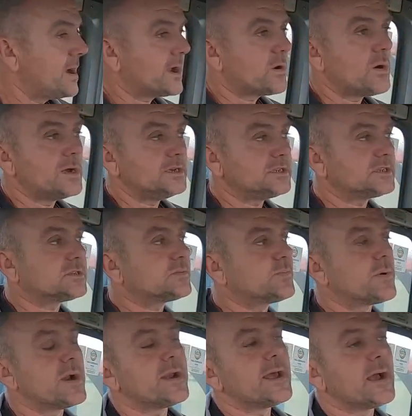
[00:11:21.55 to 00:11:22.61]
we're quite
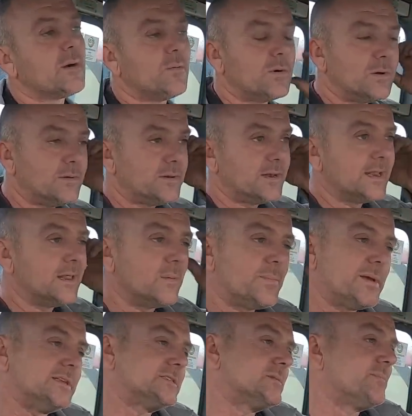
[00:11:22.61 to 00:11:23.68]
spread out and little
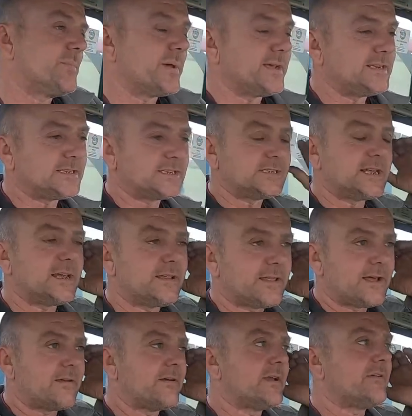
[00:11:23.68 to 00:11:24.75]
bits and pieces here,
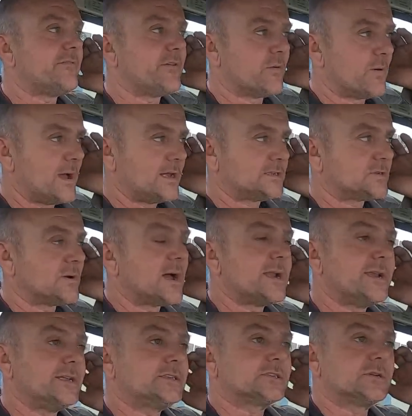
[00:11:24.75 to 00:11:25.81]
there and everywhere, so I
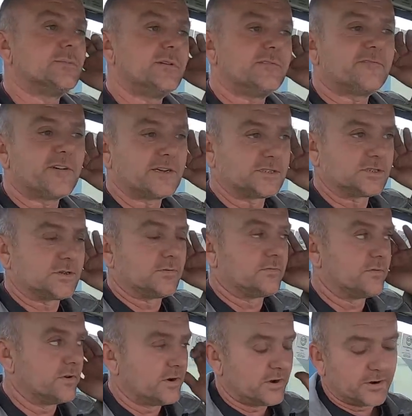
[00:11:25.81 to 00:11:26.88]
need something fast
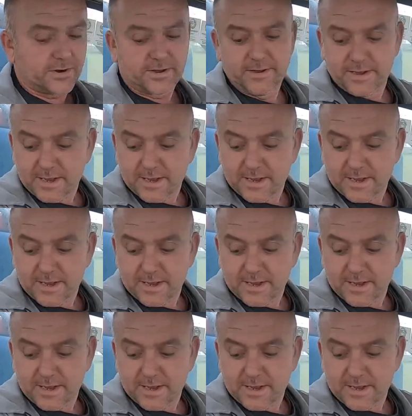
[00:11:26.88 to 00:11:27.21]
on the road.